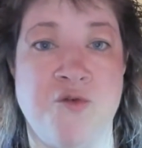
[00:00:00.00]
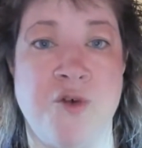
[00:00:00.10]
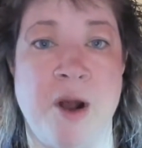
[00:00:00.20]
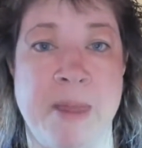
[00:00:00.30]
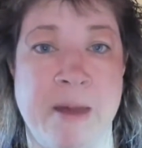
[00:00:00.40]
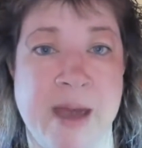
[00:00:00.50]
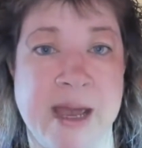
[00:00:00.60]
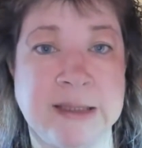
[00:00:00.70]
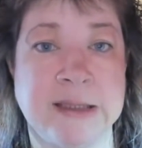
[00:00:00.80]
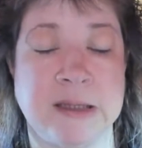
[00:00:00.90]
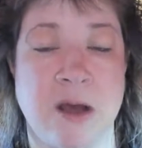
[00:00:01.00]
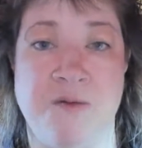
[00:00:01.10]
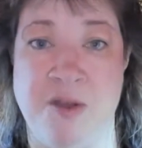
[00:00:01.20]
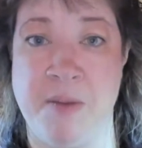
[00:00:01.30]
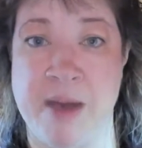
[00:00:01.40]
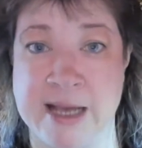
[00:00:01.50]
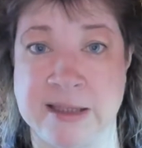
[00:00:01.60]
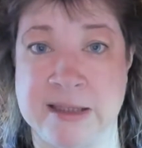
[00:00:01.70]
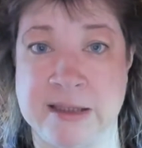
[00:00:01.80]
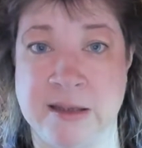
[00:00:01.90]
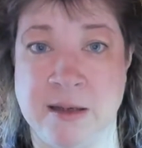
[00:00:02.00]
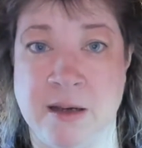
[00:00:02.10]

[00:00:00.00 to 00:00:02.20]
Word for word: from the best of the best